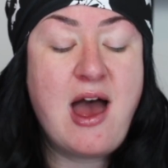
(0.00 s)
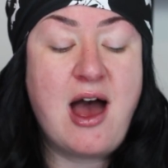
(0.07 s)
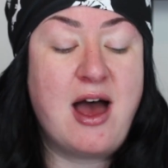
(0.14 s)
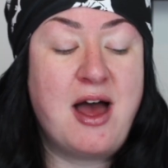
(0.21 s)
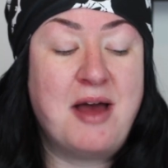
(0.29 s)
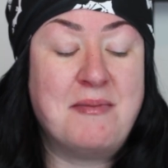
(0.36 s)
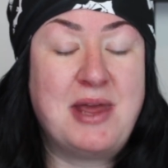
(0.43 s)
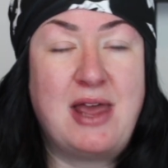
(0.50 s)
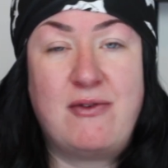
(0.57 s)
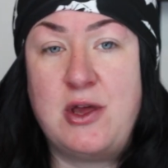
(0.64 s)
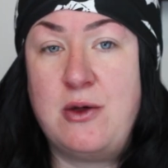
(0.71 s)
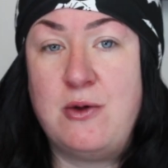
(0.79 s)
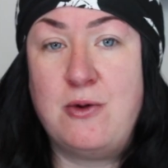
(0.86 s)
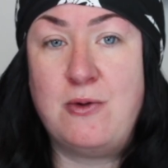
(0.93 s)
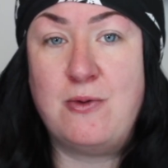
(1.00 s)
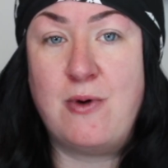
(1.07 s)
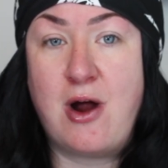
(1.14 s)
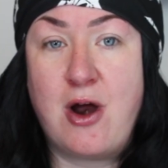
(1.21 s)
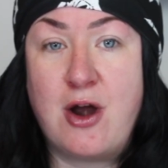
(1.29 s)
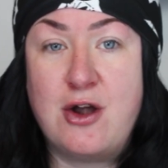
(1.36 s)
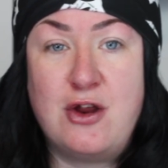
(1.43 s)
If you
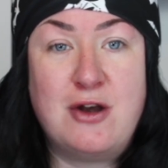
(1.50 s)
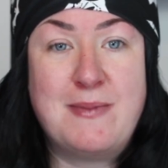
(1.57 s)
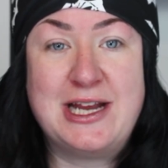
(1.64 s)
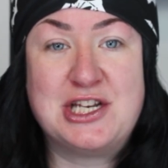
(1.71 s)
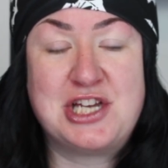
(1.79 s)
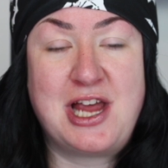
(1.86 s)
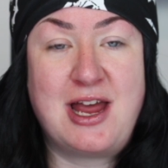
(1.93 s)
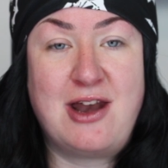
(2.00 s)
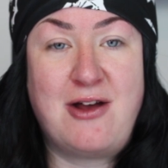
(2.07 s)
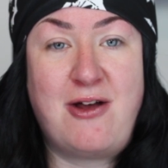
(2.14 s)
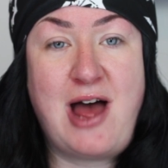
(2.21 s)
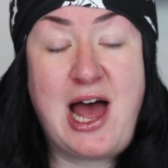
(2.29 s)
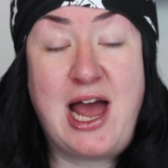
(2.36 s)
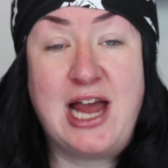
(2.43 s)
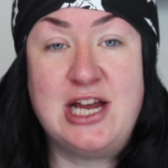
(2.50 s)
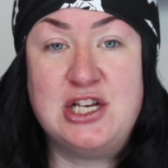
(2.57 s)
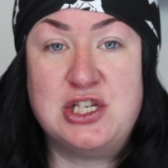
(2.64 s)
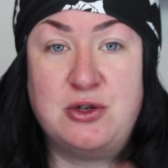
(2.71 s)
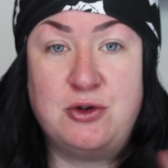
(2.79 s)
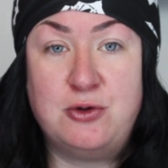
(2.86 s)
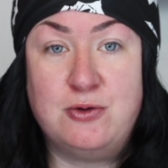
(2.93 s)
are new to my channel, I
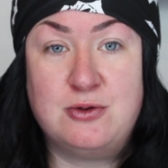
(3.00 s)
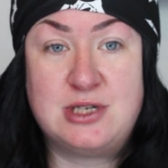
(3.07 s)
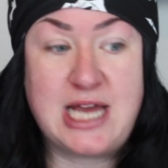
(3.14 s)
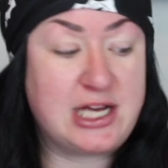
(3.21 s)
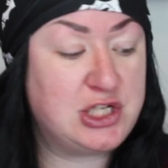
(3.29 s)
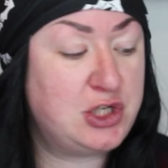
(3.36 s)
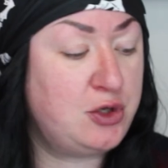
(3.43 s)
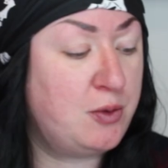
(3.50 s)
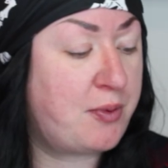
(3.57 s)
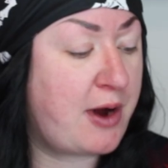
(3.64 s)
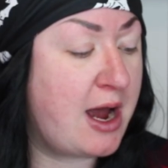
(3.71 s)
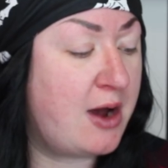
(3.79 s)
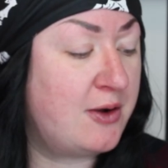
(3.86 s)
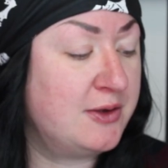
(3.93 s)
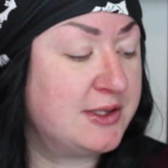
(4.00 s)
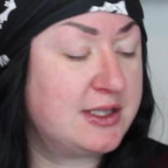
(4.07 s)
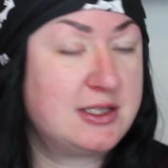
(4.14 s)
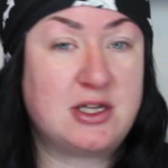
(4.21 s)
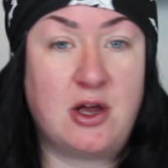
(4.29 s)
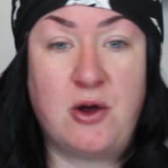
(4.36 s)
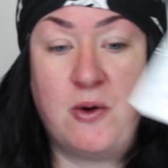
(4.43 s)
do tattoo brows,
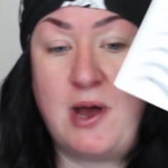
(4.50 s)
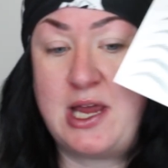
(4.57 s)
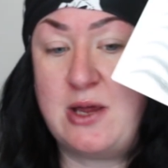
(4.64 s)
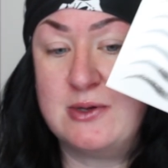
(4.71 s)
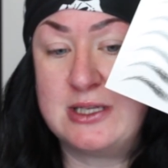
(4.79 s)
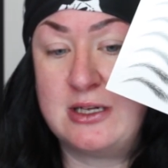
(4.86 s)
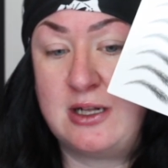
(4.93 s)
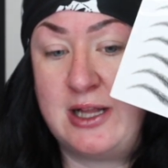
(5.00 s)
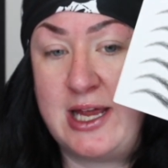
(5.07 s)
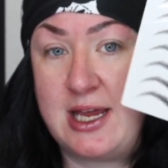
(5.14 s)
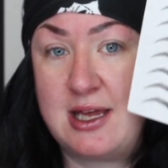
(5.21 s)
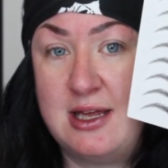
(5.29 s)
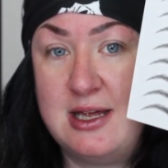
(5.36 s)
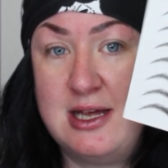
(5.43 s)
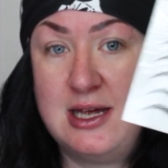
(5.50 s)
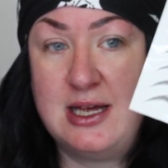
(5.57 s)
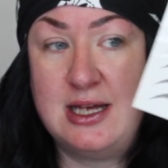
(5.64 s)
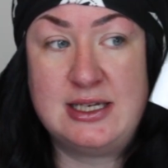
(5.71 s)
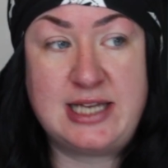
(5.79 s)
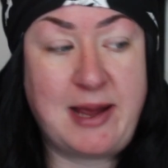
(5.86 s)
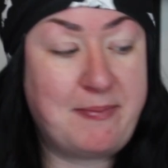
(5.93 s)
so I use little like
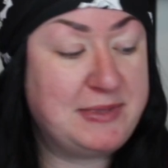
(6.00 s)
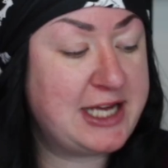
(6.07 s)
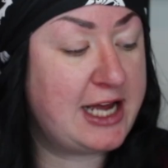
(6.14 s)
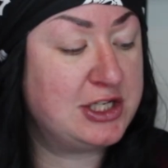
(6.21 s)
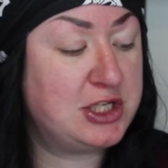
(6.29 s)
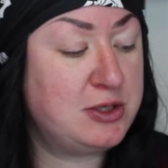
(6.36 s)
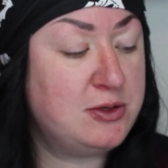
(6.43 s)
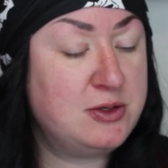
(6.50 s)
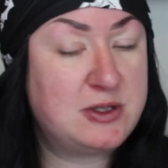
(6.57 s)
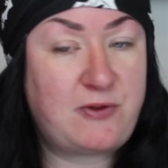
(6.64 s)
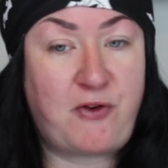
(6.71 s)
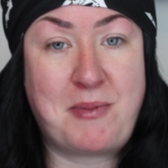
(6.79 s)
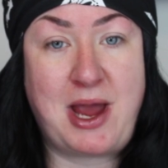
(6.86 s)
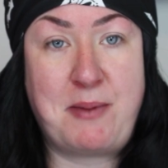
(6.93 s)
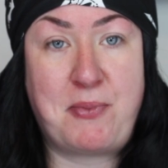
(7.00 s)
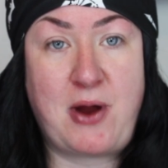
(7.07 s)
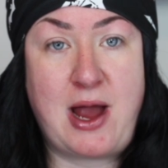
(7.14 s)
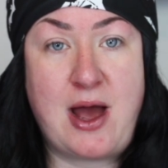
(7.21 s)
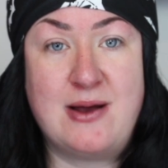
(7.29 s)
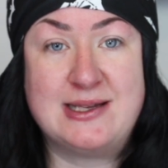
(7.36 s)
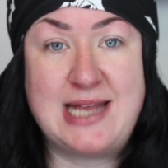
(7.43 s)
temp tattoos for my
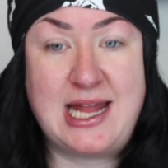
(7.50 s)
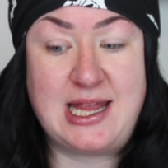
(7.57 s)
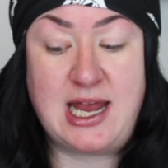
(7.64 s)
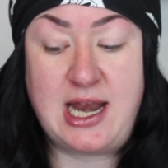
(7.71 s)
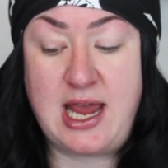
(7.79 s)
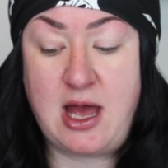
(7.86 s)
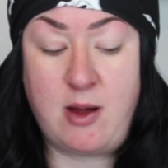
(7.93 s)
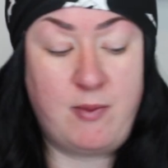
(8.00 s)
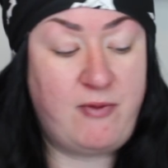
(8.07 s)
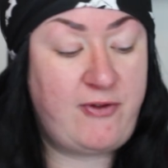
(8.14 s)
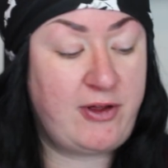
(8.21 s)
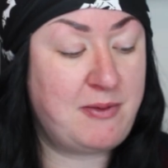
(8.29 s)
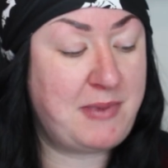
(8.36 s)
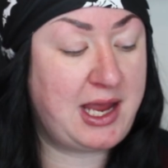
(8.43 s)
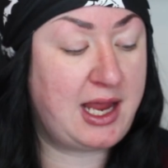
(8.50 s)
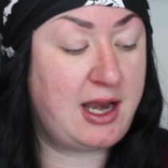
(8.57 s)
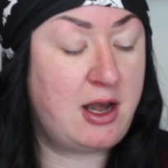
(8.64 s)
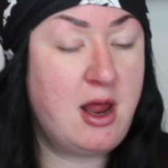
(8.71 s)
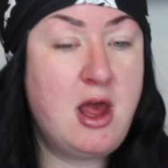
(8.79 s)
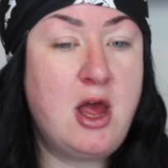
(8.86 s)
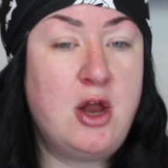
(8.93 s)
brows, and then I help fill them
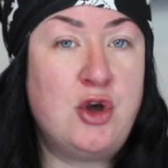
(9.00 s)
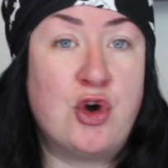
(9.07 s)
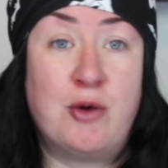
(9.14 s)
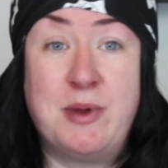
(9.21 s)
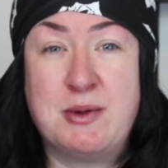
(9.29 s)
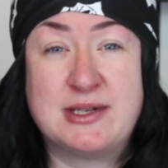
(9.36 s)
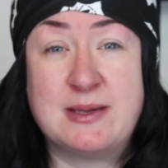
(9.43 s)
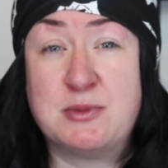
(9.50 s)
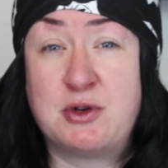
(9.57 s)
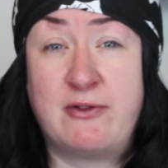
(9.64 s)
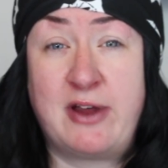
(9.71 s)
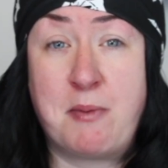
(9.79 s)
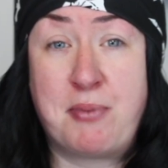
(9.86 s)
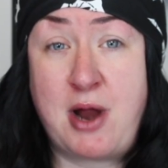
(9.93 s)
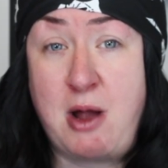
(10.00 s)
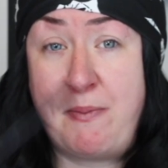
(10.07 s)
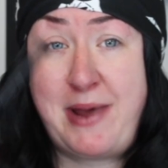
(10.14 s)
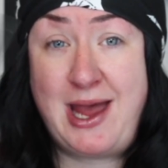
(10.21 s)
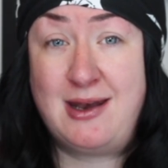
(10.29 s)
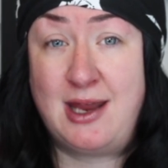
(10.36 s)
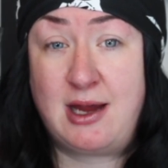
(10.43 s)
in normally with some sort of like a brow pen.